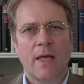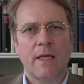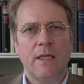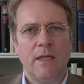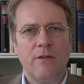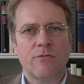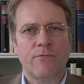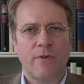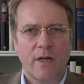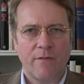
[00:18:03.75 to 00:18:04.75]
and he is
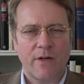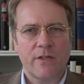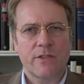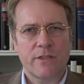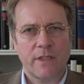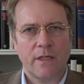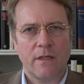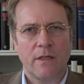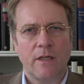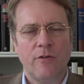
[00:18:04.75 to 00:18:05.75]
very, very
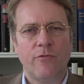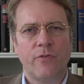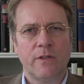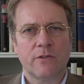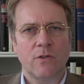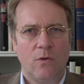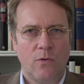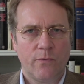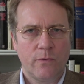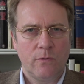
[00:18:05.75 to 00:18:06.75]
sick. He feels
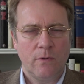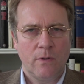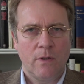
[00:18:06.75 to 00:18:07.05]
awful.